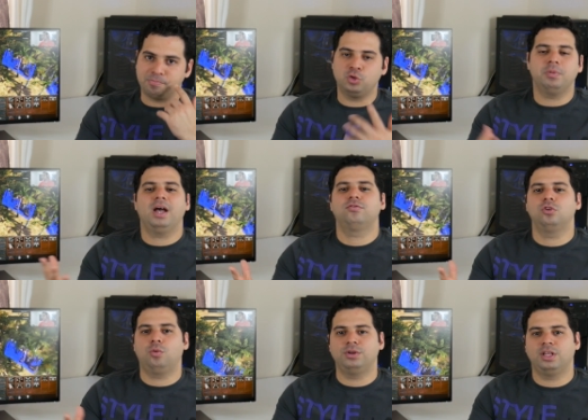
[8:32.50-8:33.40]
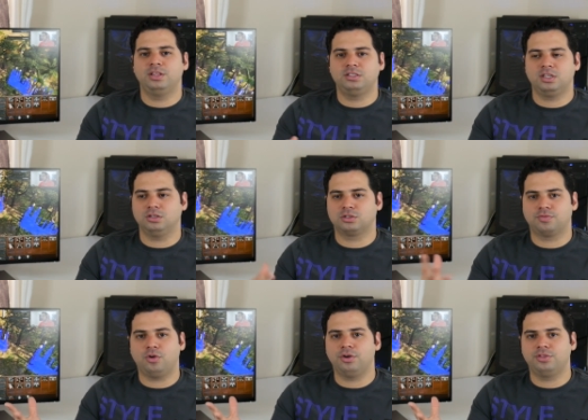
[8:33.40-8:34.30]
you might have to lower the details
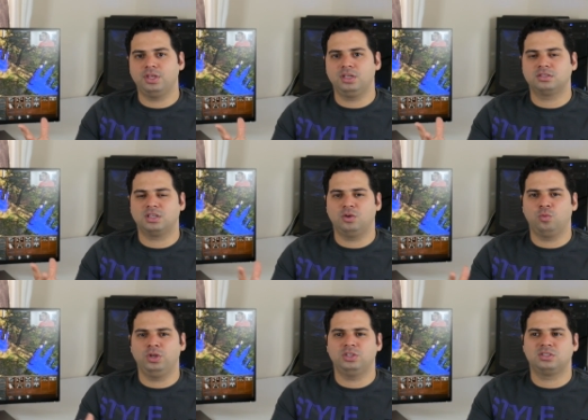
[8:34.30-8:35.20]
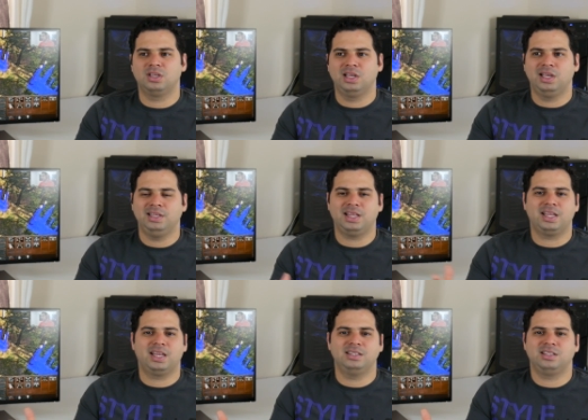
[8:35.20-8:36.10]
of other things, which in
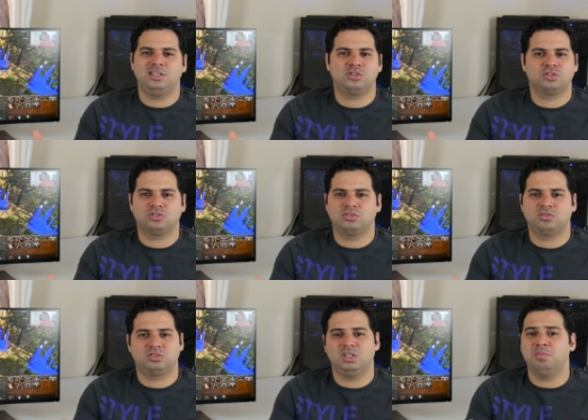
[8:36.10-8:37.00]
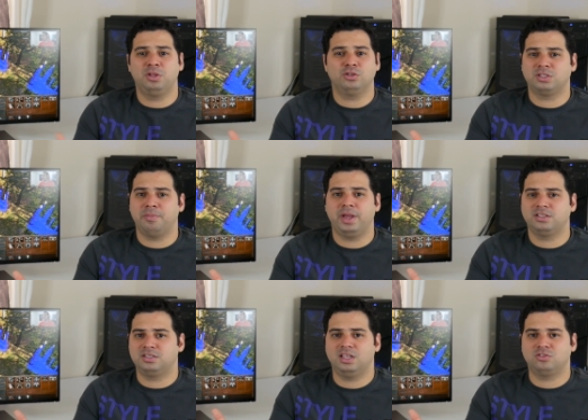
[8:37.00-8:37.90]
that case, it just simply doesn't make
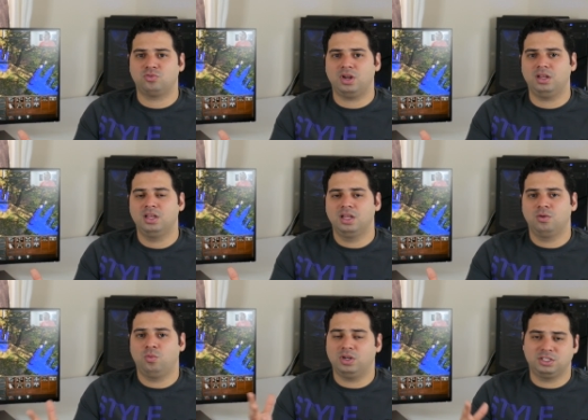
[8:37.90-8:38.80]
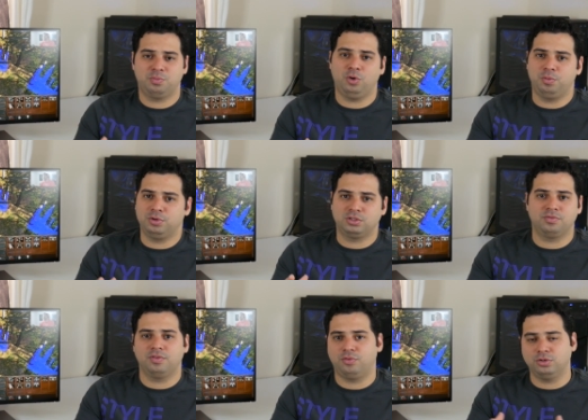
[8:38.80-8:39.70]
sense, right? What's the purpose
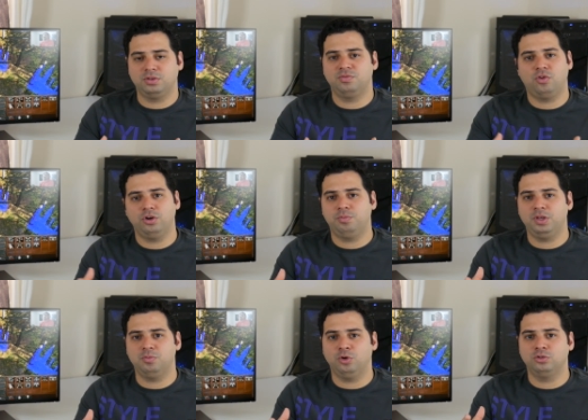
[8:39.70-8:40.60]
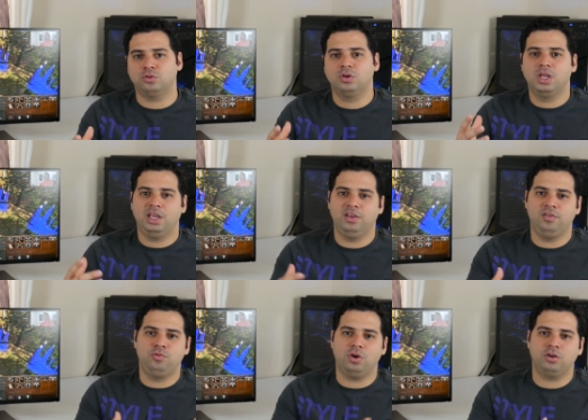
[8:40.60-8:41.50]
of a 1440p monitor
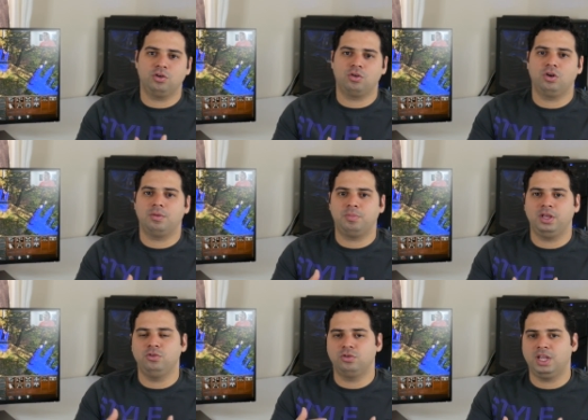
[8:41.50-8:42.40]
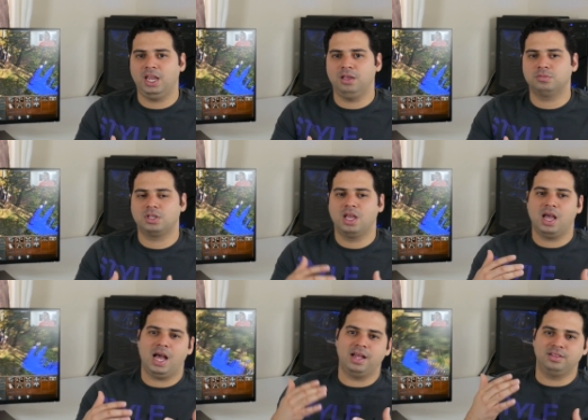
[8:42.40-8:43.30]
if you're not gonna play your games
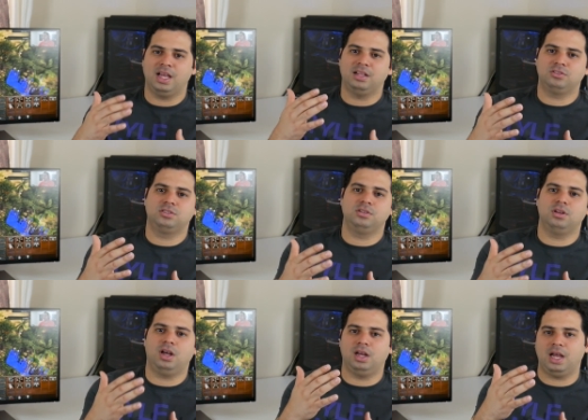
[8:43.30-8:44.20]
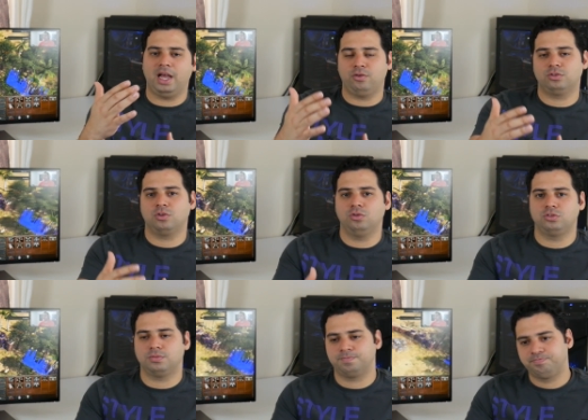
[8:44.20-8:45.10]
at that high
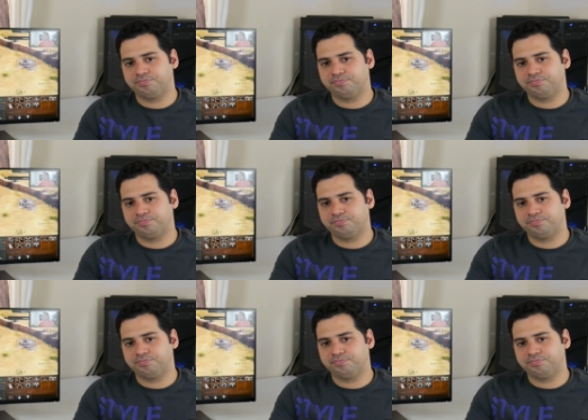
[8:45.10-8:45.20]
resolution?